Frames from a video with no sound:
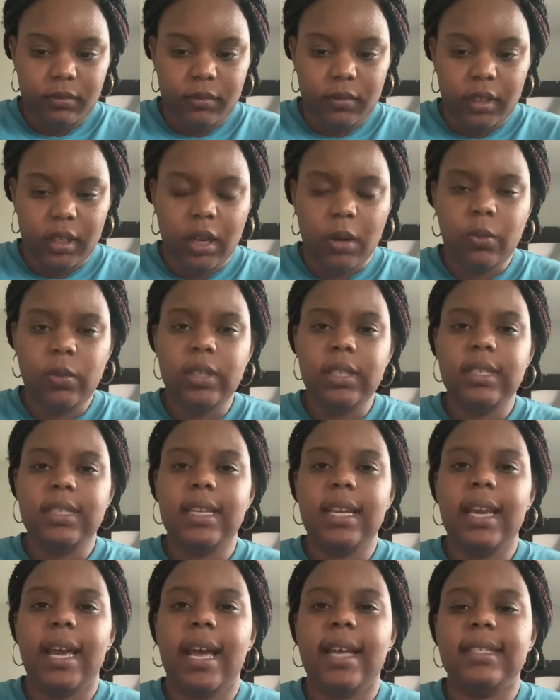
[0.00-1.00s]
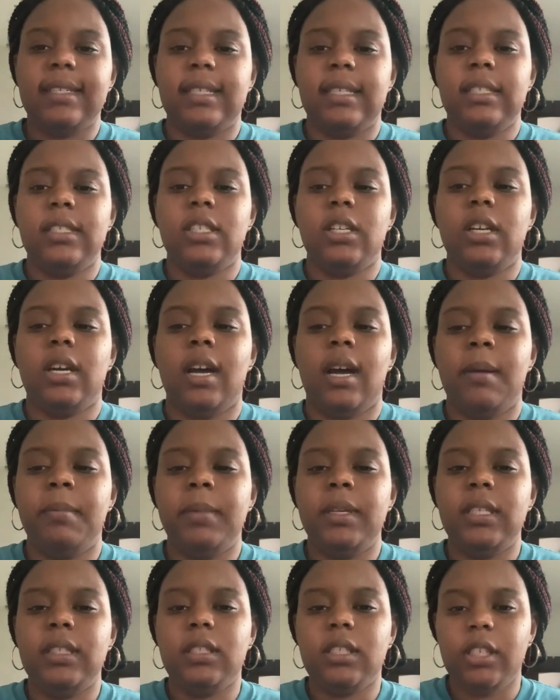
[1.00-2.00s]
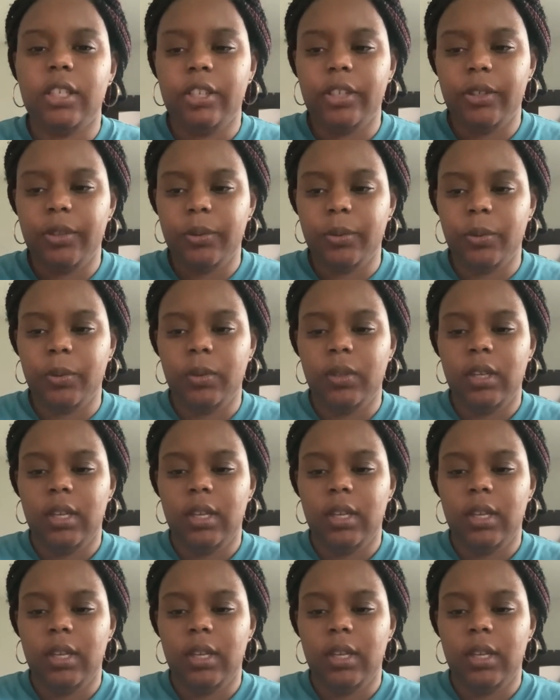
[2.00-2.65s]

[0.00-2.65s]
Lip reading: I want to say, as things are coming to you,